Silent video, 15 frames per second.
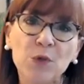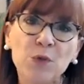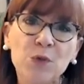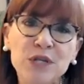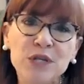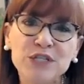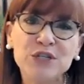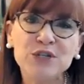
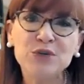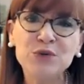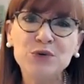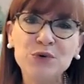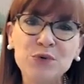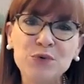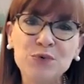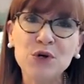we
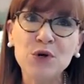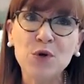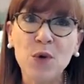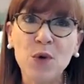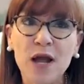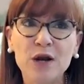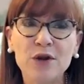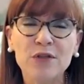do
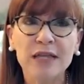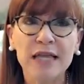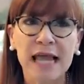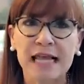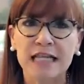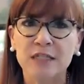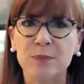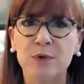require the
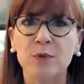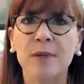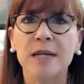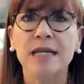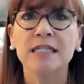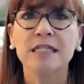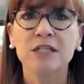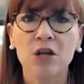Casper, but
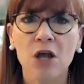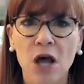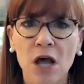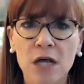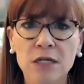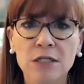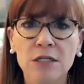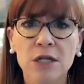it's
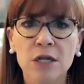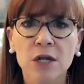not